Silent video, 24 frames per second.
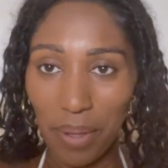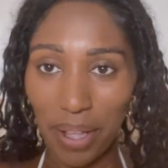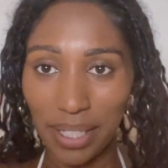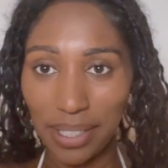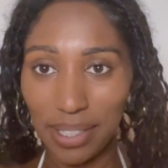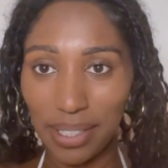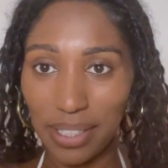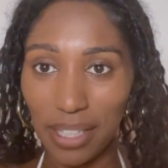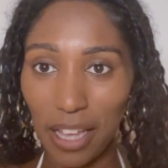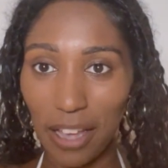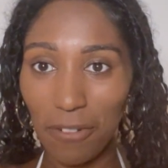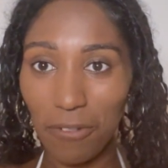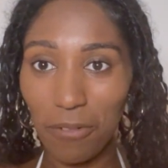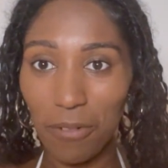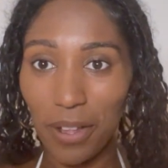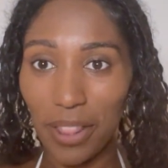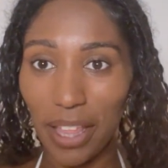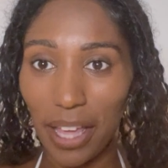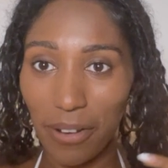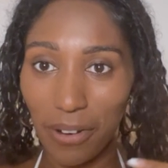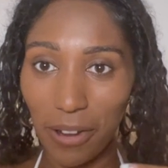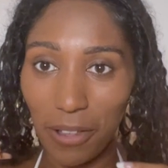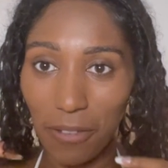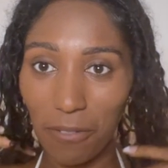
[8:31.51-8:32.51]
and stuff
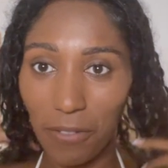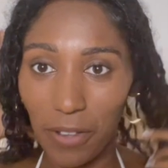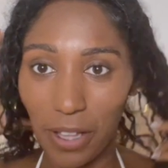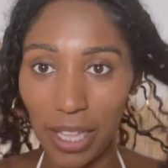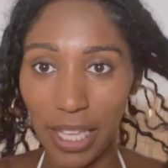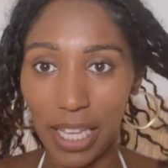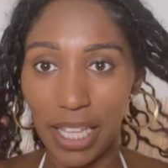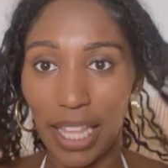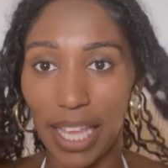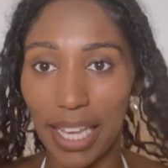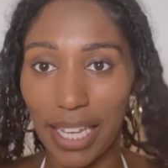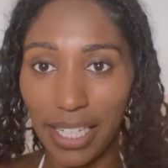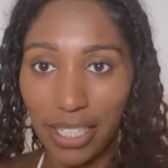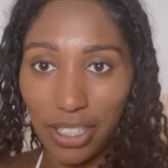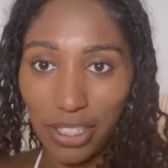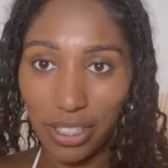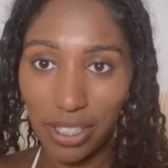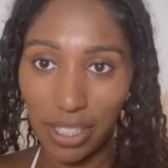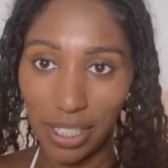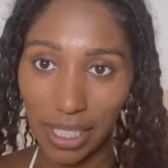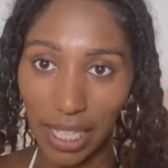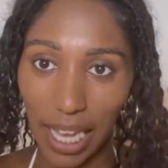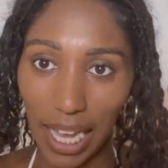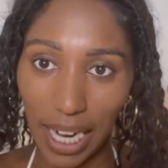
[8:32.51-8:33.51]
without it feeling like it's
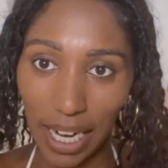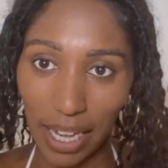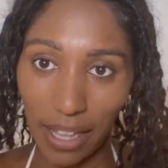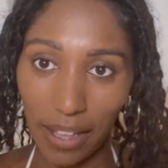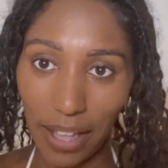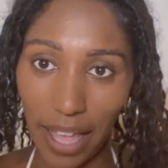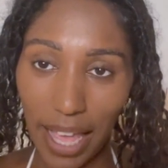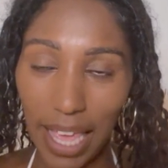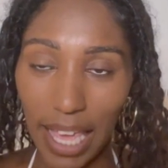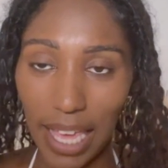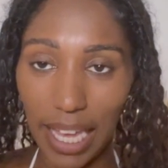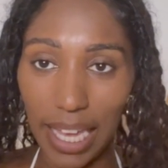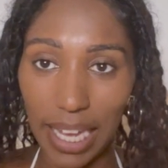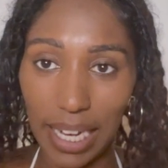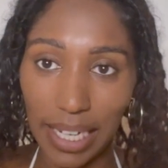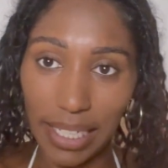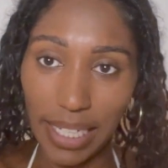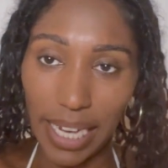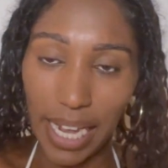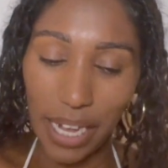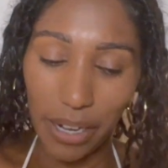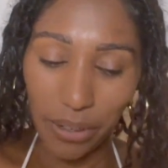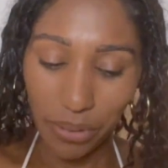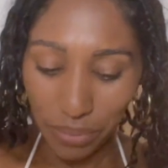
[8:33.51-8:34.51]
just kind of hanging
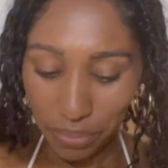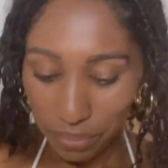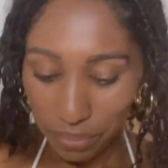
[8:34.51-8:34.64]
down.